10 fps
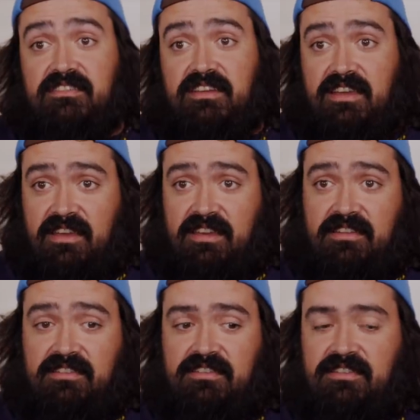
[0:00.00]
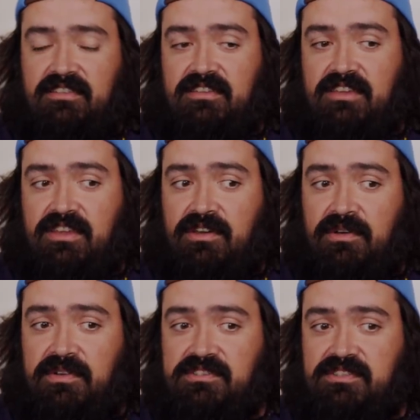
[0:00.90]
And, you
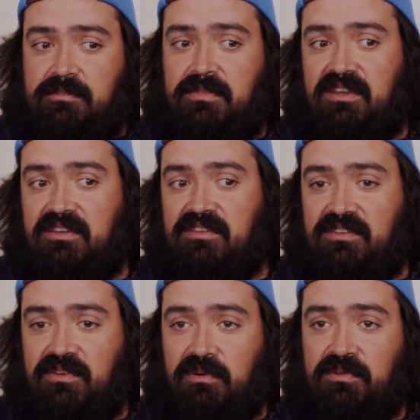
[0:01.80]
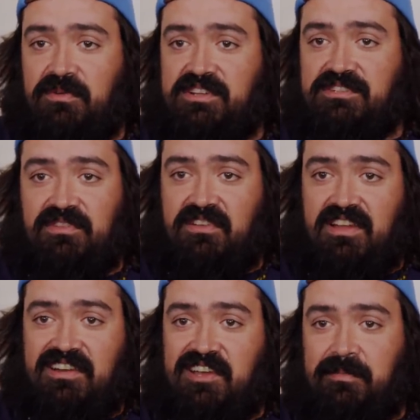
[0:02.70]
know, it's the big gold rush for a
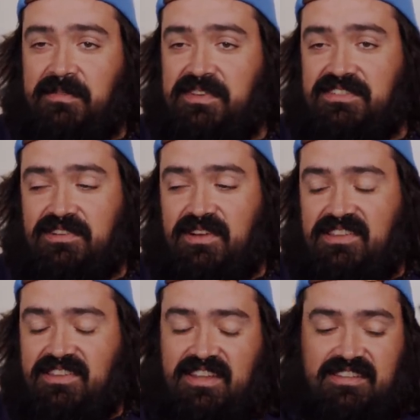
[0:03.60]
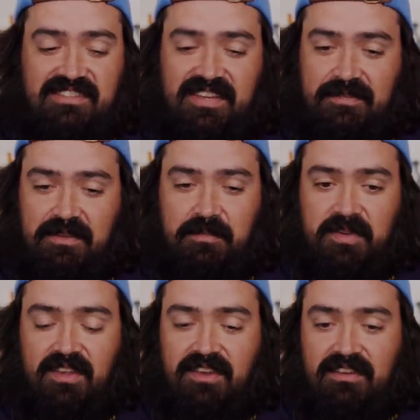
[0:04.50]
lot of companies to create the next gimmick,
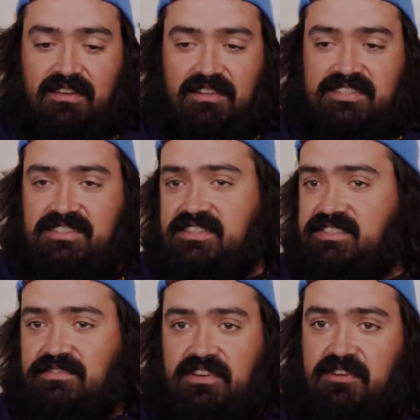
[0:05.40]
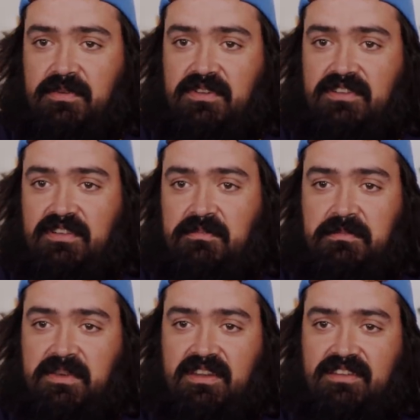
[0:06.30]
but all these things have already been
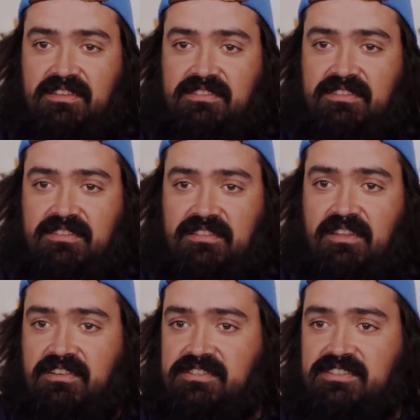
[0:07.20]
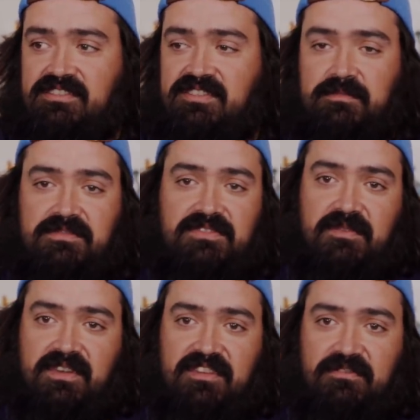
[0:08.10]
implemented into large systems
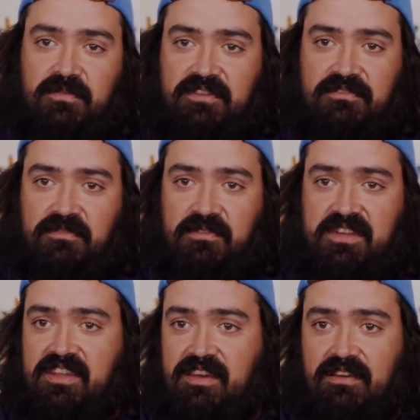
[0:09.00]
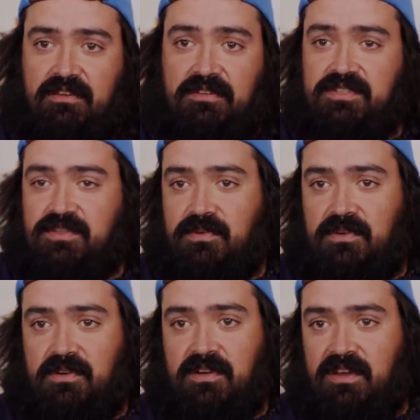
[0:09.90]
already, whether from greenhouse
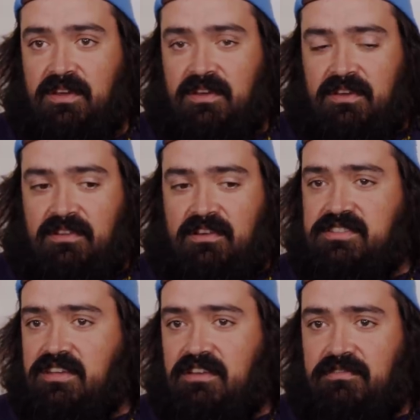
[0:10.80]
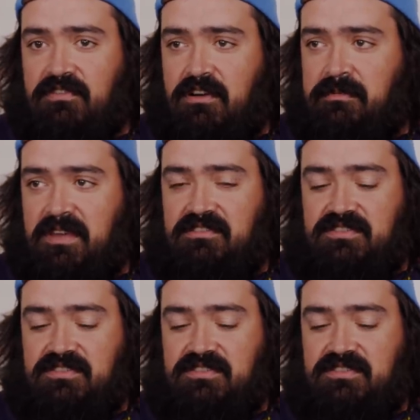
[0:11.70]
or large scale farming.